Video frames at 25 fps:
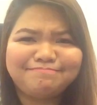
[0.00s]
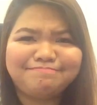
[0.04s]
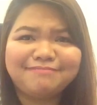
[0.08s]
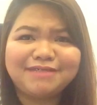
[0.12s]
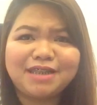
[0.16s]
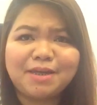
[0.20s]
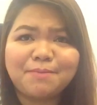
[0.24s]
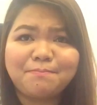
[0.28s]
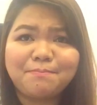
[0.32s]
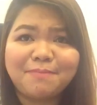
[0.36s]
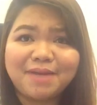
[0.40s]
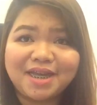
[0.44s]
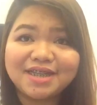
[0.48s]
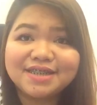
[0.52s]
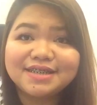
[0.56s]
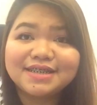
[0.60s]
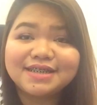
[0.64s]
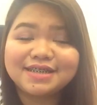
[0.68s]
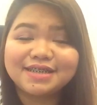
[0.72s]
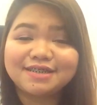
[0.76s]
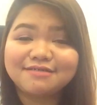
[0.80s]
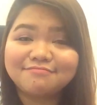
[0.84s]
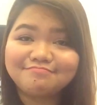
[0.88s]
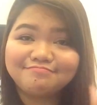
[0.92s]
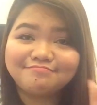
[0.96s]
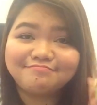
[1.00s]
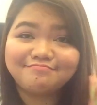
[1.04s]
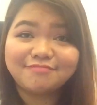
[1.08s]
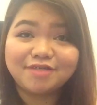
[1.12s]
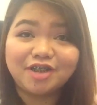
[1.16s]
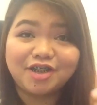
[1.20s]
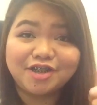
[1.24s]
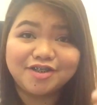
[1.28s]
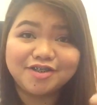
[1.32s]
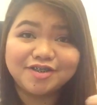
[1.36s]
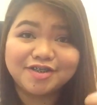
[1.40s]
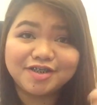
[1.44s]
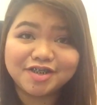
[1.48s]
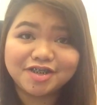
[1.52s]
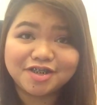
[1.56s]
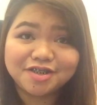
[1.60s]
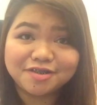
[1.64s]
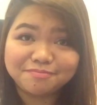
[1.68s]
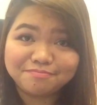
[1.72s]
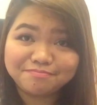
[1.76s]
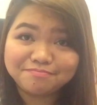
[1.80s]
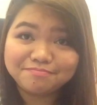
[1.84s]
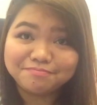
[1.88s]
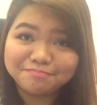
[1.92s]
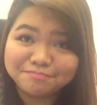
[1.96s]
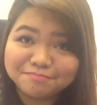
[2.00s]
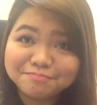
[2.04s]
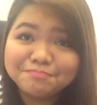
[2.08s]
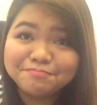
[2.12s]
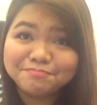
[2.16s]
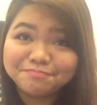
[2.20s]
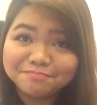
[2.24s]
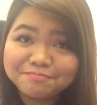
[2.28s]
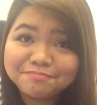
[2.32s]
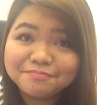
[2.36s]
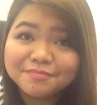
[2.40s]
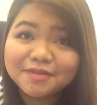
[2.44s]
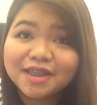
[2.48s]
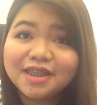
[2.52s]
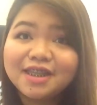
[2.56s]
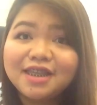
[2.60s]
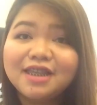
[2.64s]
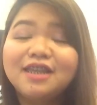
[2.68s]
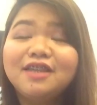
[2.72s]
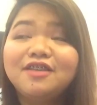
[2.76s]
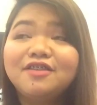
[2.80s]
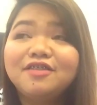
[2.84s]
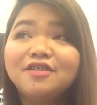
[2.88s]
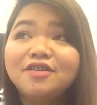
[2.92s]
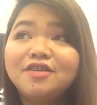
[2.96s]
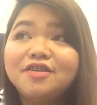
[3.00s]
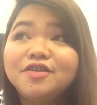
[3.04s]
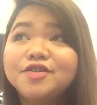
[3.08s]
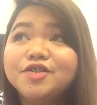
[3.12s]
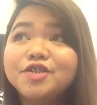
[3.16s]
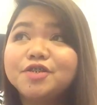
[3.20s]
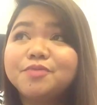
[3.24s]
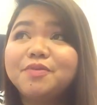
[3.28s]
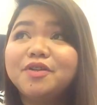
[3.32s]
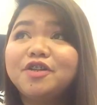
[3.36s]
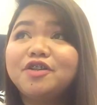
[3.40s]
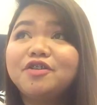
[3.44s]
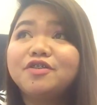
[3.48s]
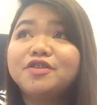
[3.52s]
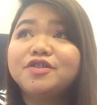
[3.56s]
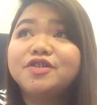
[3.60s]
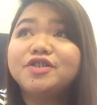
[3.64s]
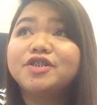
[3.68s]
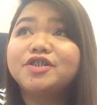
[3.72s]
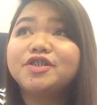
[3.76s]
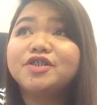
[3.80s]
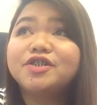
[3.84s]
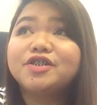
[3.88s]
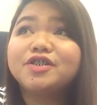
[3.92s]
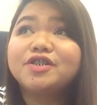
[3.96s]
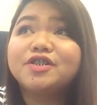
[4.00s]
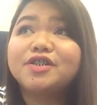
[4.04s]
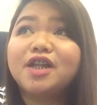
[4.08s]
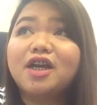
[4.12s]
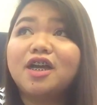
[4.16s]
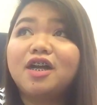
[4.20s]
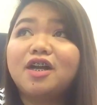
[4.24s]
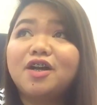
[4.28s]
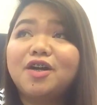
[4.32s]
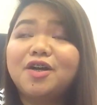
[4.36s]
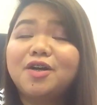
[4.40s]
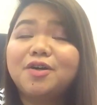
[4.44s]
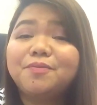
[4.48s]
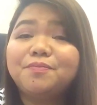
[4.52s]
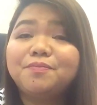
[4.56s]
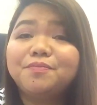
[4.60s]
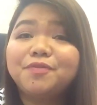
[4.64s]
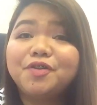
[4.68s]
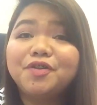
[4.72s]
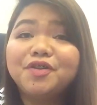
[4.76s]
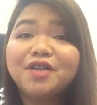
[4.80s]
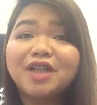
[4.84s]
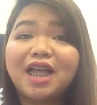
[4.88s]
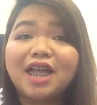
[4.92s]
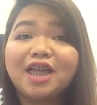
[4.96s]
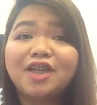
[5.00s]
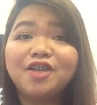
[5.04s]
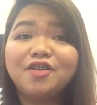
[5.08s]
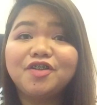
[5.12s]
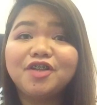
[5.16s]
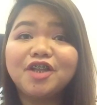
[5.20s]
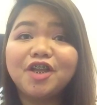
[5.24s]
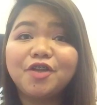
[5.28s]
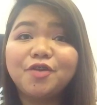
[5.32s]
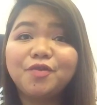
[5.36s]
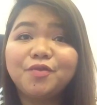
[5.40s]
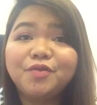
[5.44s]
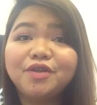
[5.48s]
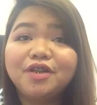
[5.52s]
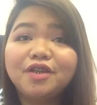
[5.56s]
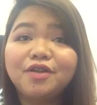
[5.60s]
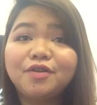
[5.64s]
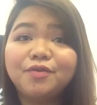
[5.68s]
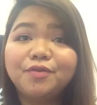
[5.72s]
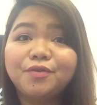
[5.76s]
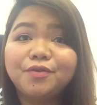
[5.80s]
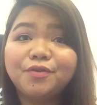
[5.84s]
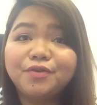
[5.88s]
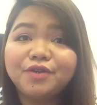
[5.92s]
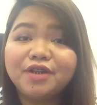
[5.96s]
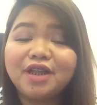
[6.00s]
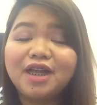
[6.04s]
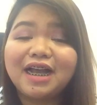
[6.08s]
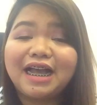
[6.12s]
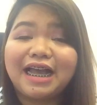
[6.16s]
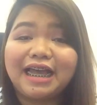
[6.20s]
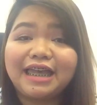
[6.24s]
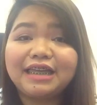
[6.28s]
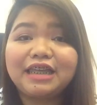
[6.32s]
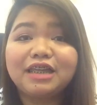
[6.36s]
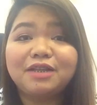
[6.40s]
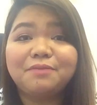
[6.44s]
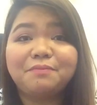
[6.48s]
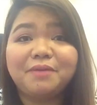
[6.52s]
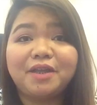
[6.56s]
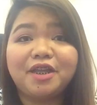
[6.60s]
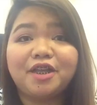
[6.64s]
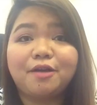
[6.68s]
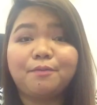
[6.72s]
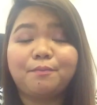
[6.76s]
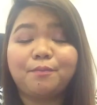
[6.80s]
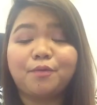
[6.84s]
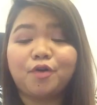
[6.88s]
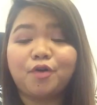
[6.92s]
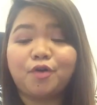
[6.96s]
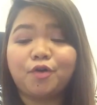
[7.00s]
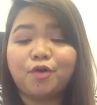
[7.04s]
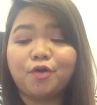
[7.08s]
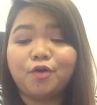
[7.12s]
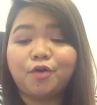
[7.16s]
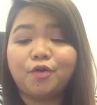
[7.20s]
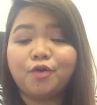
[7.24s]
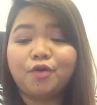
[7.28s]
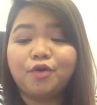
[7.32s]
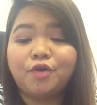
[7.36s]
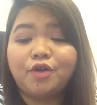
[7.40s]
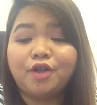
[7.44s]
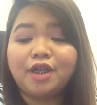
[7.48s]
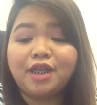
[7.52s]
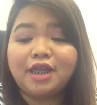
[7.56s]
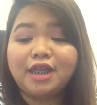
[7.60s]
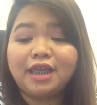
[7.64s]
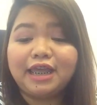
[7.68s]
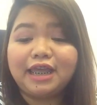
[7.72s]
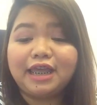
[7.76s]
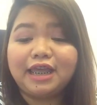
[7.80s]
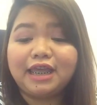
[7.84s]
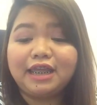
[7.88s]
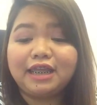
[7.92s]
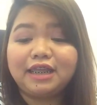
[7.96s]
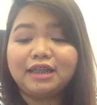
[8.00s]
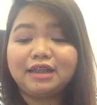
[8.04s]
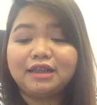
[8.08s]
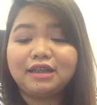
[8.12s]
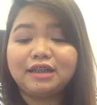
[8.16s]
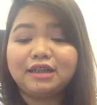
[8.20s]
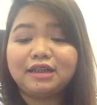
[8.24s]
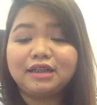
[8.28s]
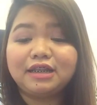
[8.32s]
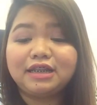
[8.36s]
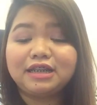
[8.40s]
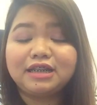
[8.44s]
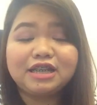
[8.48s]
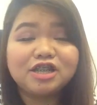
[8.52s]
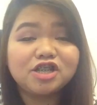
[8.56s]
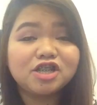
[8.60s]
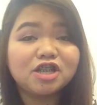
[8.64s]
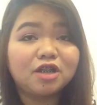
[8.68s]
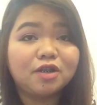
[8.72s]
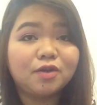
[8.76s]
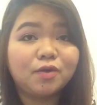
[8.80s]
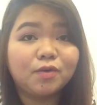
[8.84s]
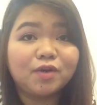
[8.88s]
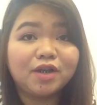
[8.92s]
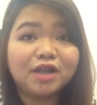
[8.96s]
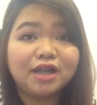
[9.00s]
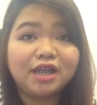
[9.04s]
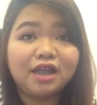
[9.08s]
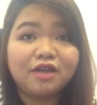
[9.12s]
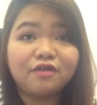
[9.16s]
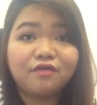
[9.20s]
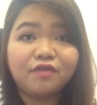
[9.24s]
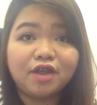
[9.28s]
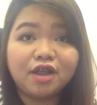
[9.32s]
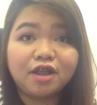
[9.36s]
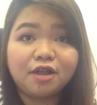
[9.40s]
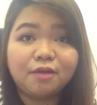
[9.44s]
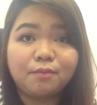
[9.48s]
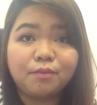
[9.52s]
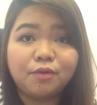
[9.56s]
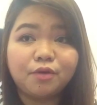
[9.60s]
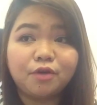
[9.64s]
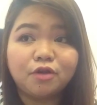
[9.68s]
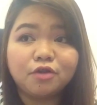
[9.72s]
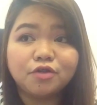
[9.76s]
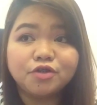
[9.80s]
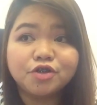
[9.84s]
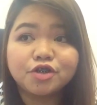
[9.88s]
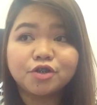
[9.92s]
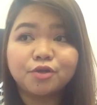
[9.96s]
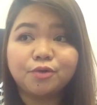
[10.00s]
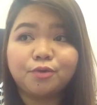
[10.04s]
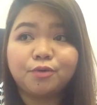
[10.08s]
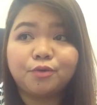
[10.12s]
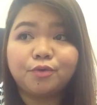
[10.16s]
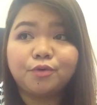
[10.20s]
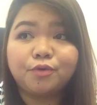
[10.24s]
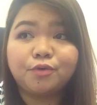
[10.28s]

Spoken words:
the best. NARS. NARS because, yun nga yung unang high-end makeup ko. And, hindi siya locally available. So,